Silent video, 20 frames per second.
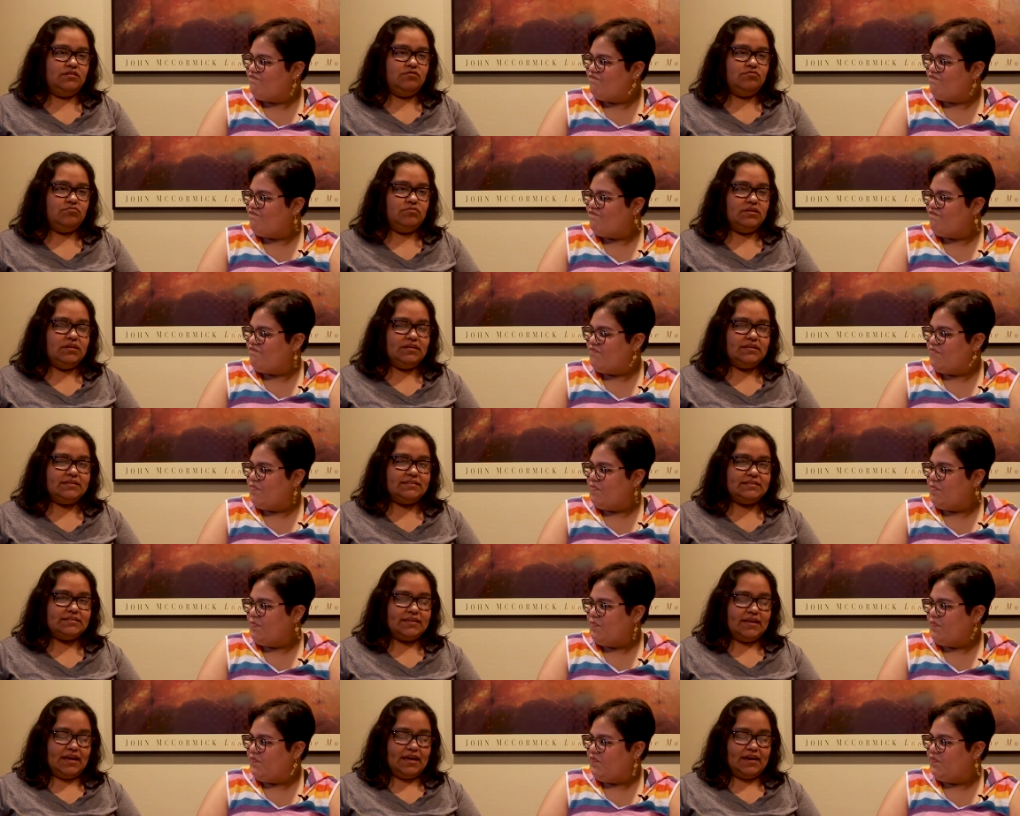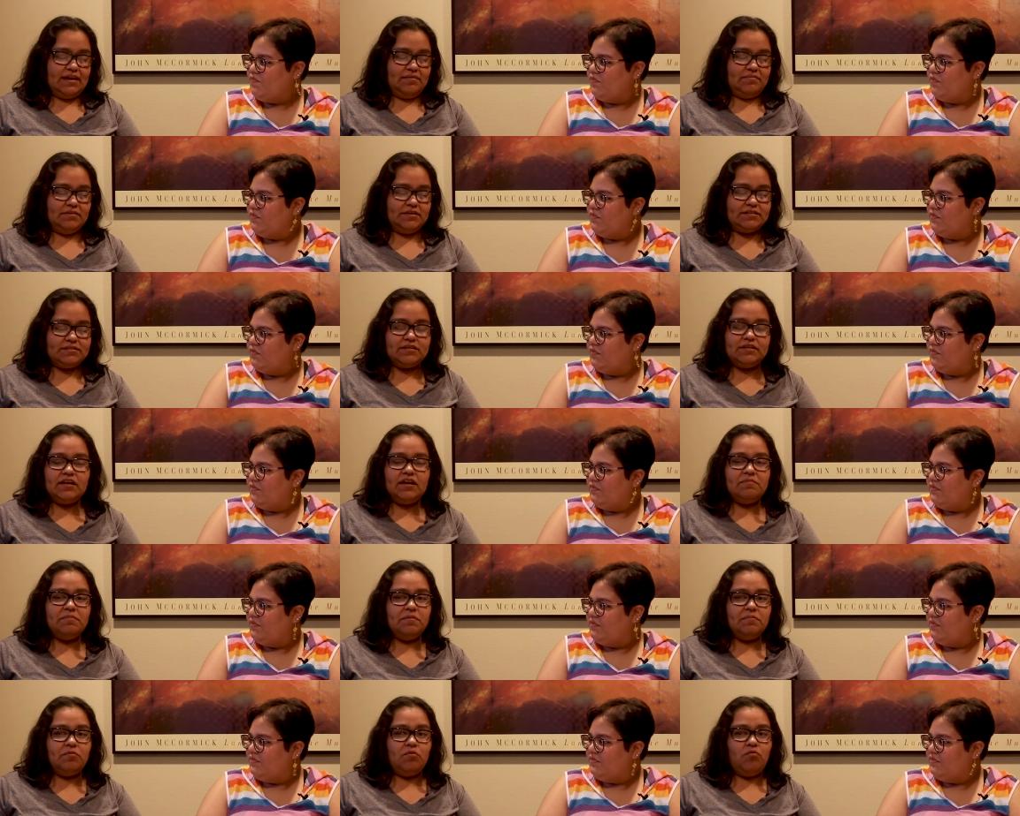Speaker 1: You need a scan because a lot of
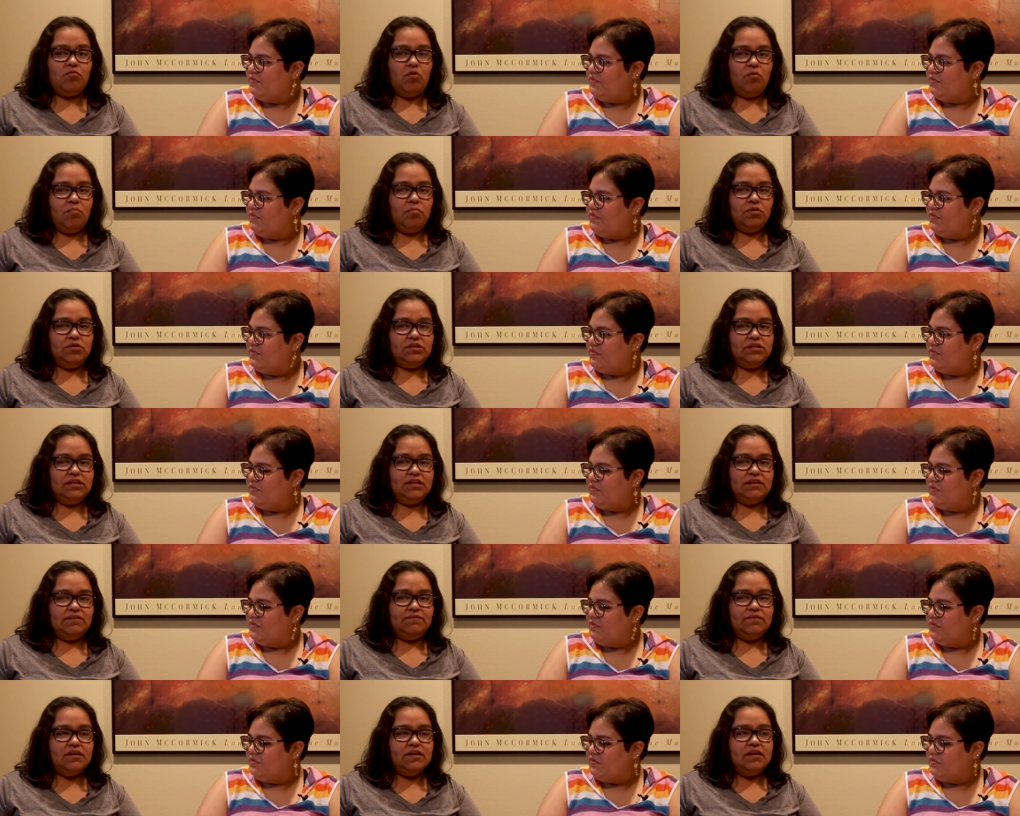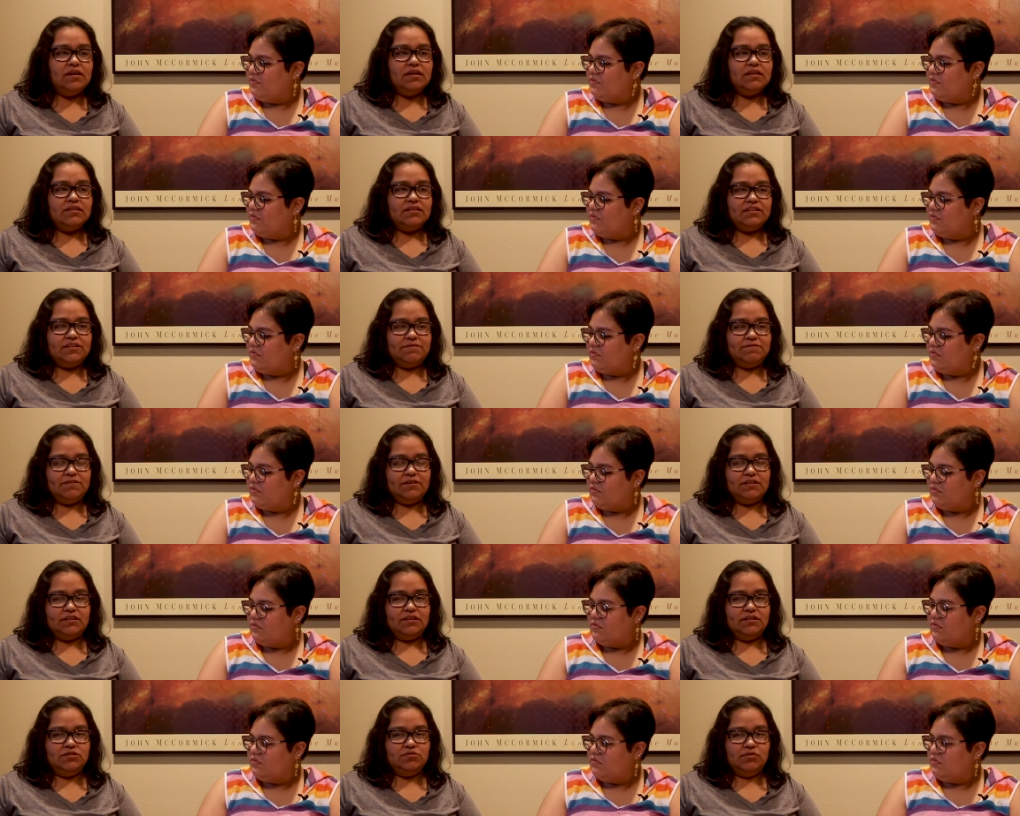people won't believe these
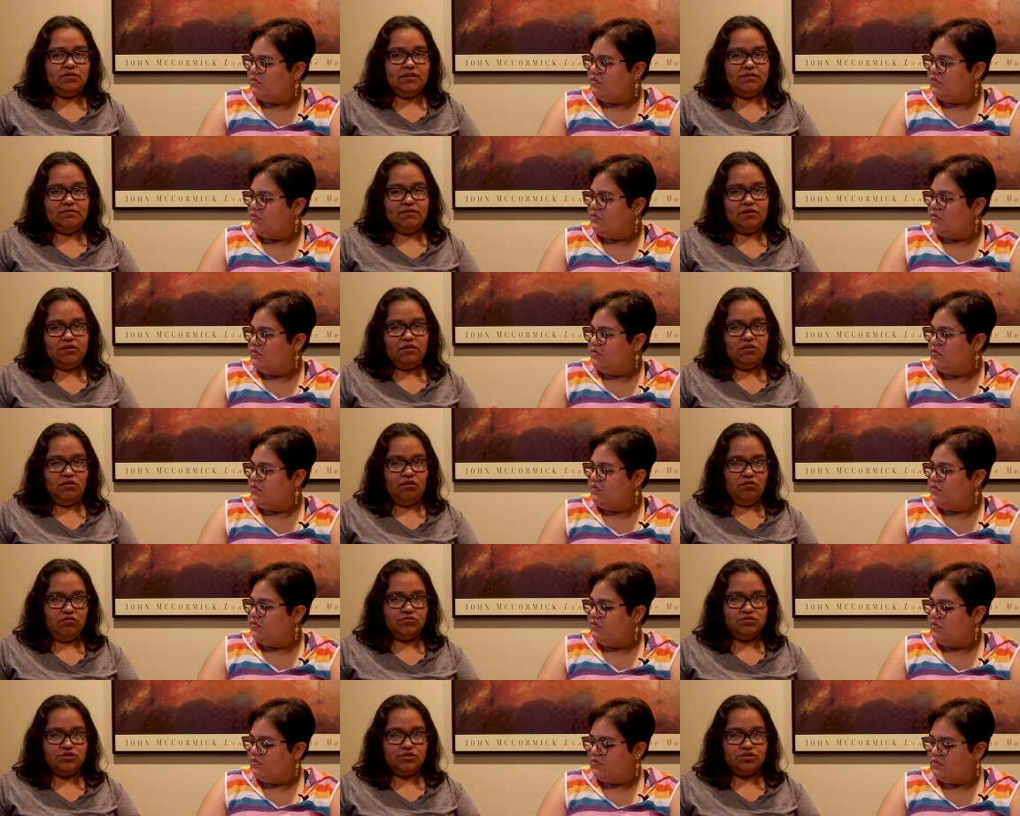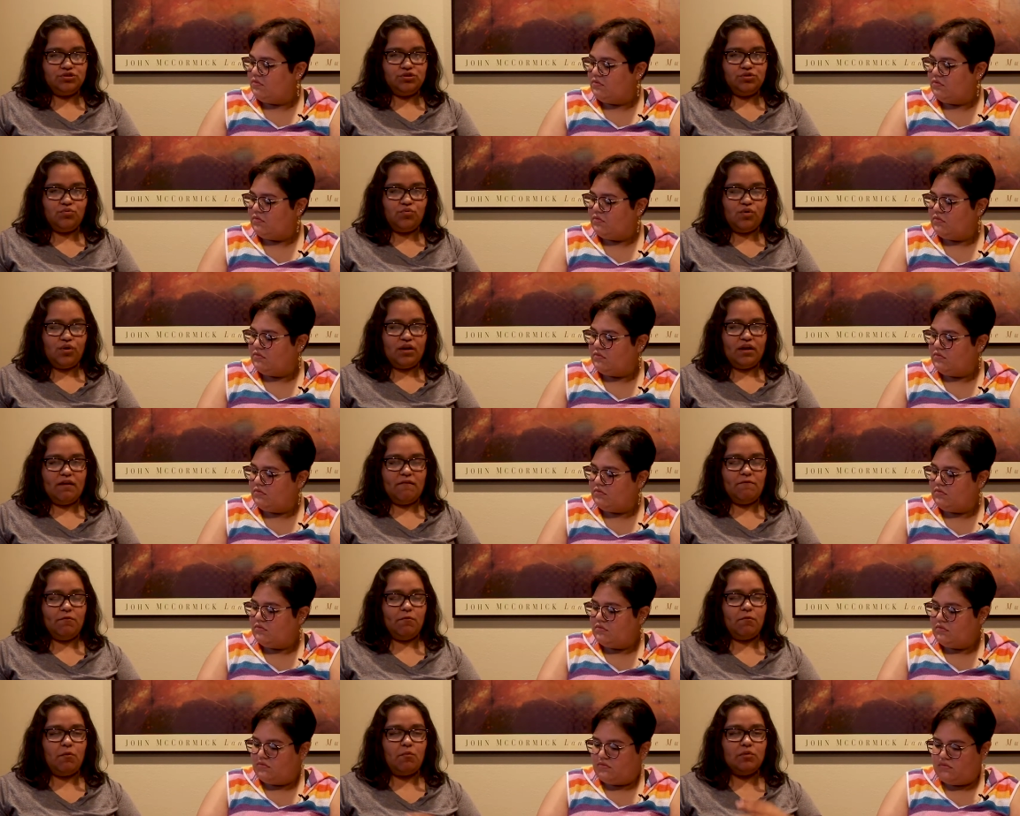feelings. We live in a culture where
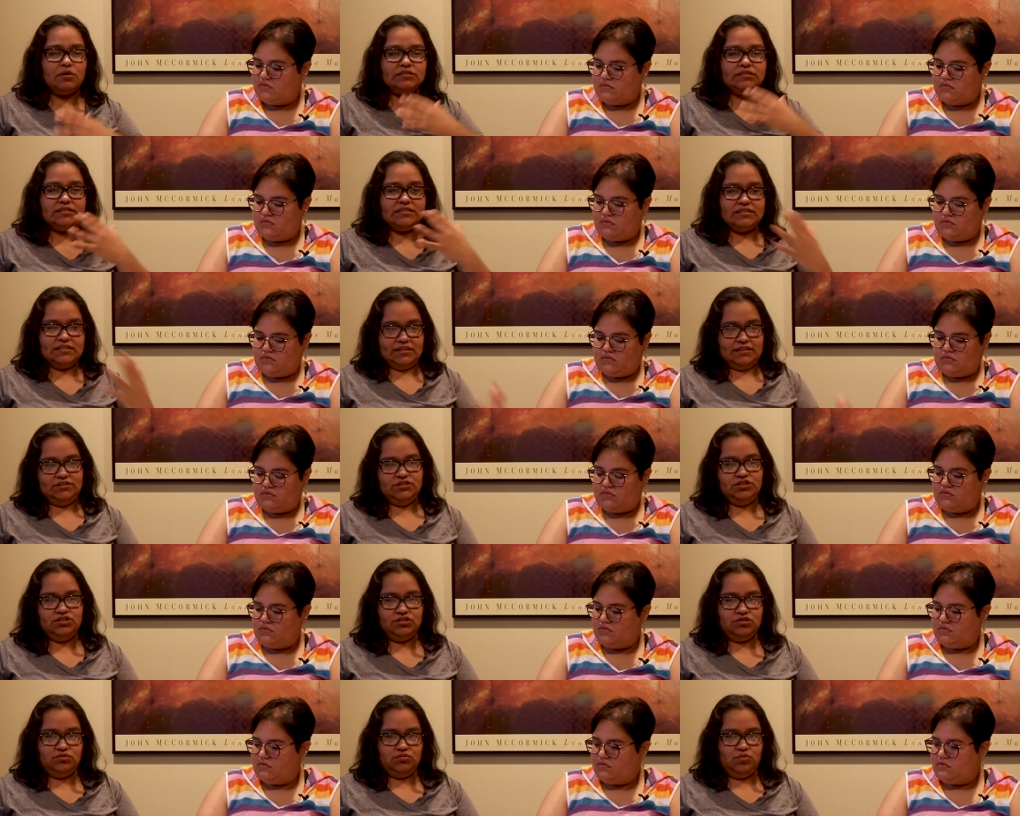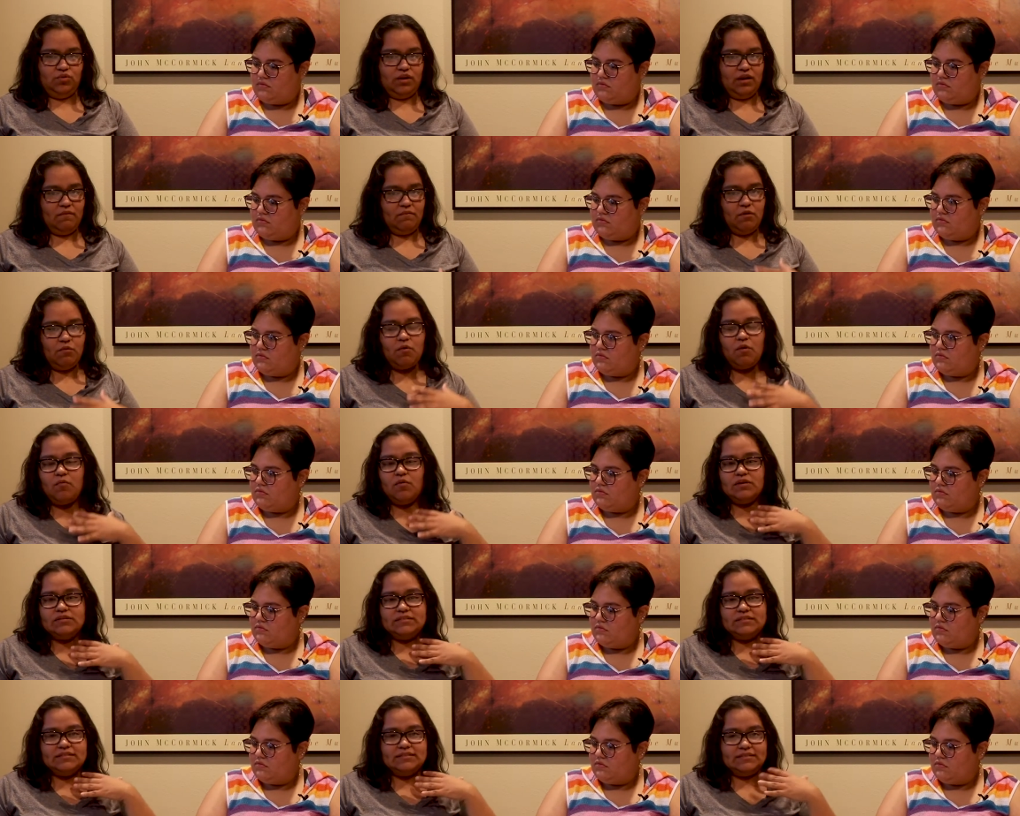everyone wants attention, where everyone
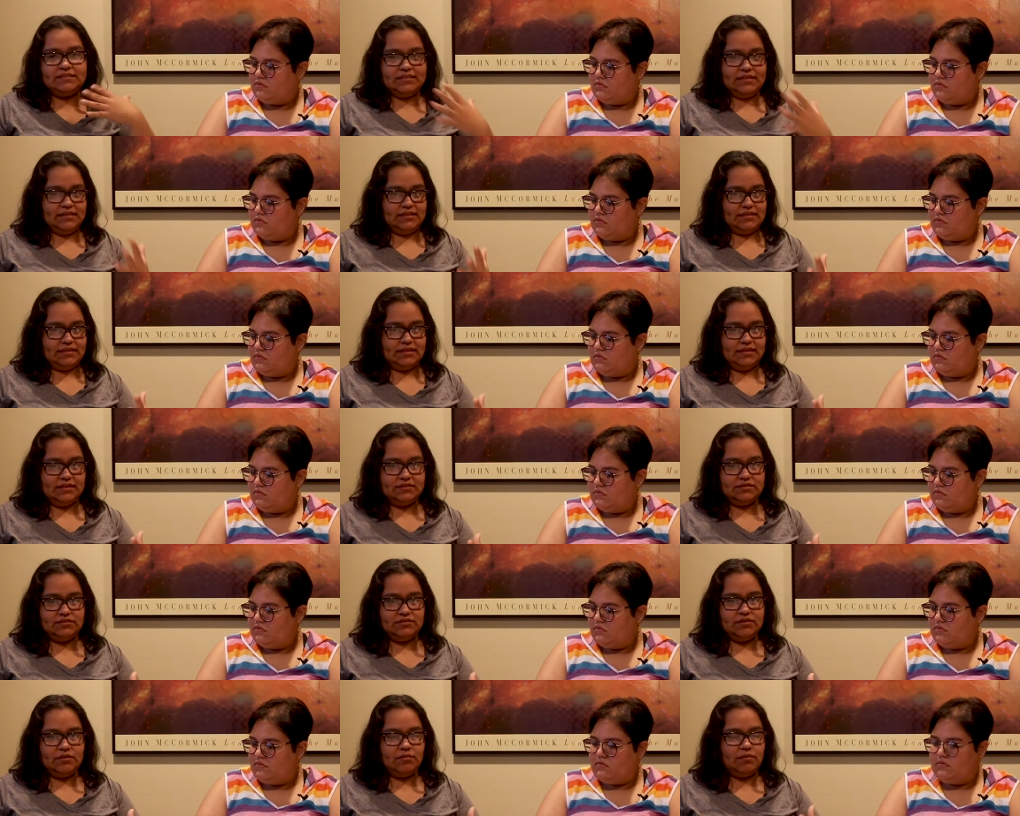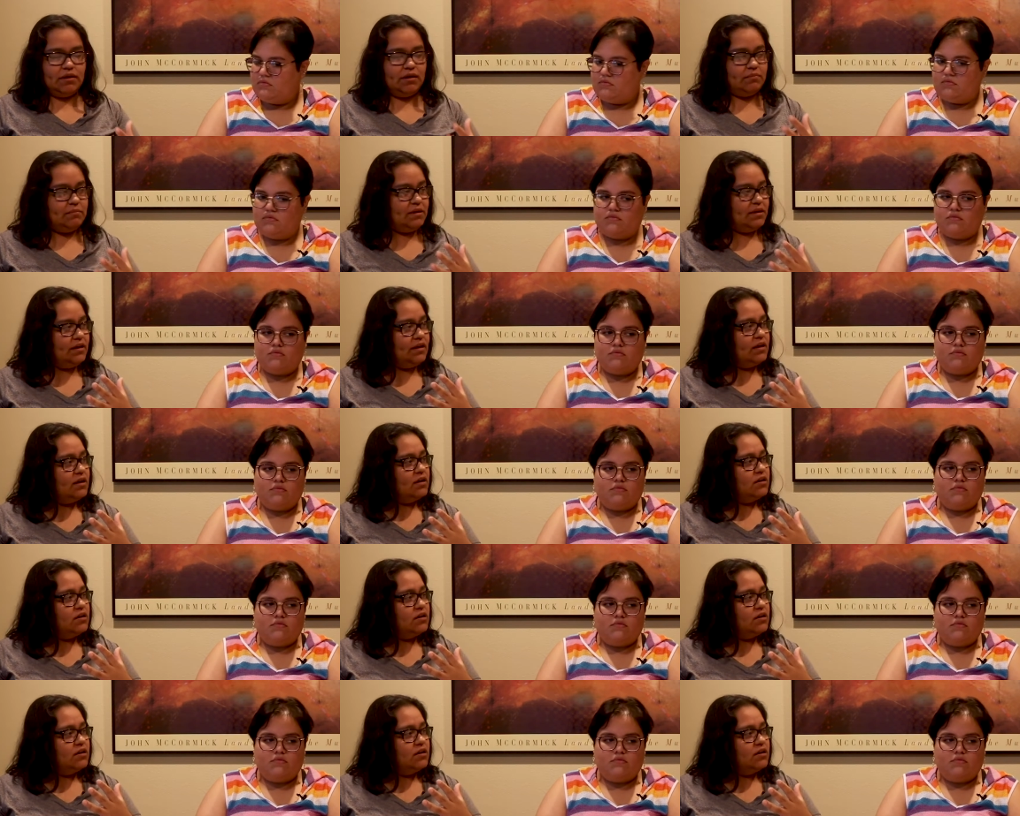wants to see things. You get what I mean?